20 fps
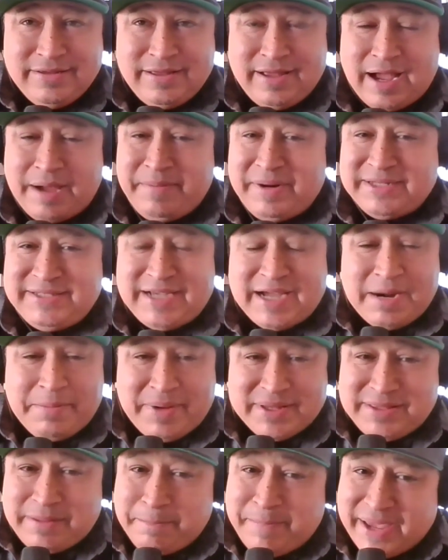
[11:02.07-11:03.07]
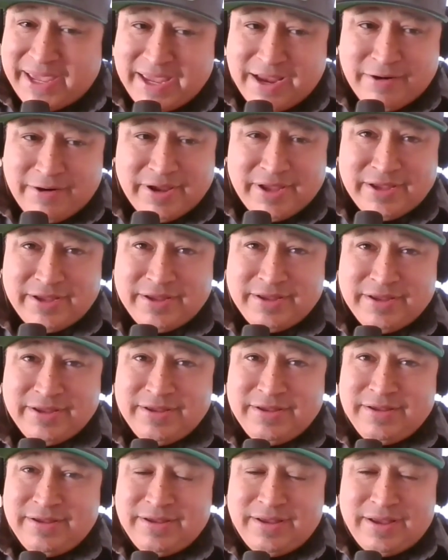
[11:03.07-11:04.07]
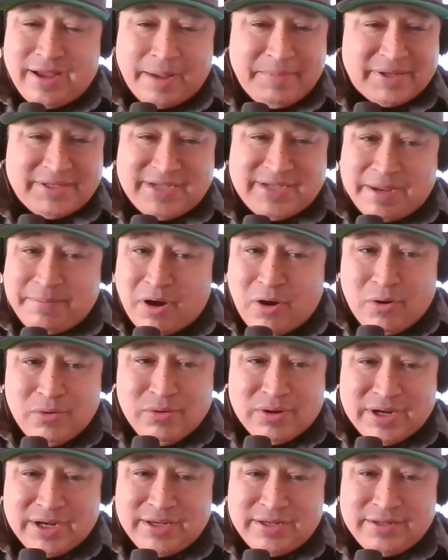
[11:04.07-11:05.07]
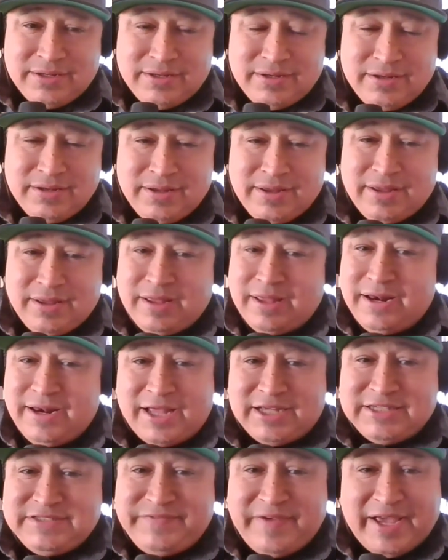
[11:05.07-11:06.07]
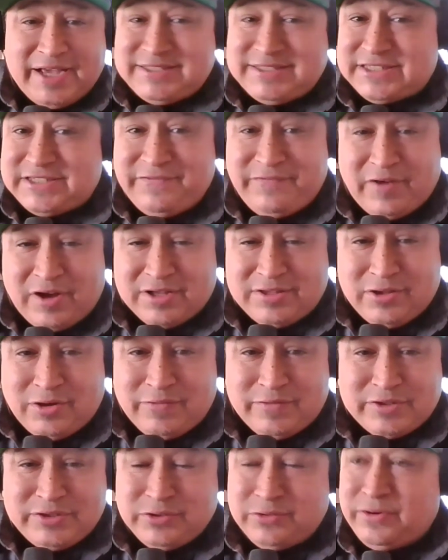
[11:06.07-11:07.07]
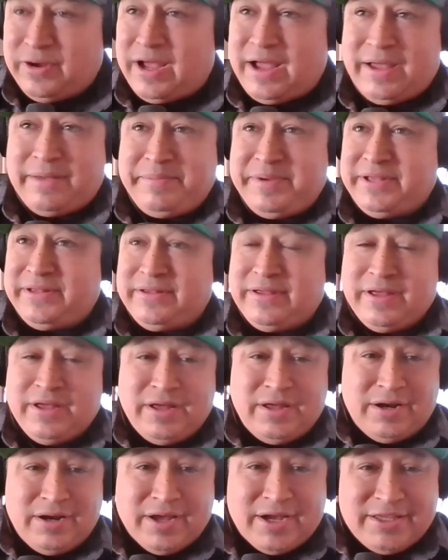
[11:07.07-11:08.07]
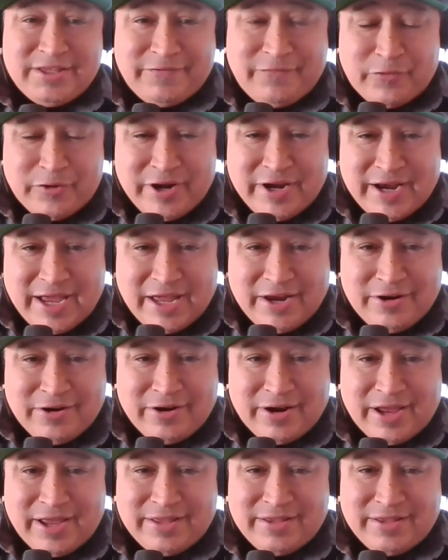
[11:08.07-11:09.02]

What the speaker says: I'm not talking about the Bay Area. I'm not talking about Oakland. Las Vegas is fucked over too. I mean, look at the 49er